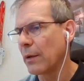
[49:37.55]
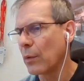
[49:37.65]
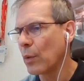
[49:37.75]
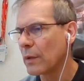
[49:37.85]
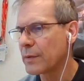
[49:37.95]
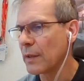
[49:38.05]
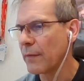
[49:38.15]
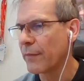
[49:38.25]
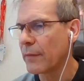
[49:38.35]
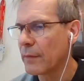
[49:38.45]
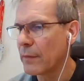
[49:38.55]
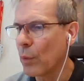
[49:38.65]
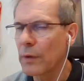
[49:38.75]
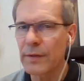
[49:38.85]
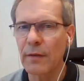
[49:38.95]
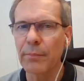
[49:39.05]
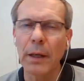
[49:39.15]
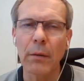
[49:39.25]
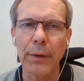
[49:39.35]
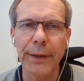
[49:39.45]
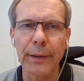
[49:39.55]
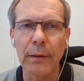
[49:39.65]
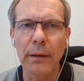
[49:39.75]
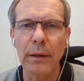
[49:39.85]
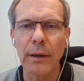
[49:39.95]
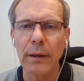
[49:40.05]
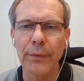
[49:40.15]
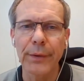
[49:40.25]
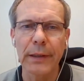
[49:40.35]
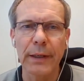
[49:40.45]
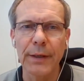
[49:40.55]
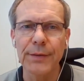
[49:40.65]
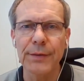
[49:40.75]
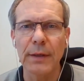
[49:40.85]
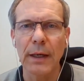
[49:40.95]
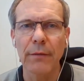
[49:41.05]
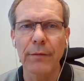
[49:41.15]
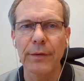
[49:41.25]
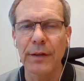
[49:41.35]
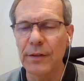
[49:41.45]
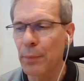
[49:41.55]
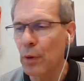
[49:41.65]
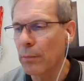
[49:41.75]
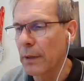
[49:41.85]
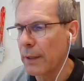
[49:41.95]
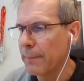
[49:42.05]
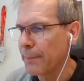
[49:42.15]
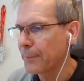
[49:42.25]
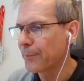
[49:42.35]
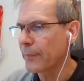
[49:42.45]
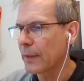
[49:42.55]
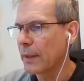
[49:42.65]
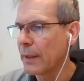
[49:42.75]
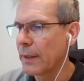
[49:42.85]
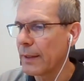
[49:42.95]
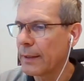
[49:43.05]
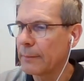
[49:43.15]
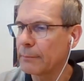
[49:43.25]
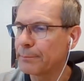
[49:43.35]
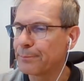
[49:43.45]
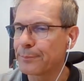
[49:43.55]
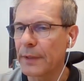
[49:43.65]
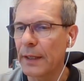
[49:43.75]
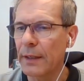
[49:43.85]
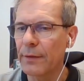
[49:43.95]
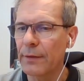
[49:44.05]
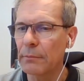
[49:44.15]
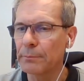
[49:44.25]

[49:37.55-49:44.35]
all self all self-power uh, relays have this problem, uh, and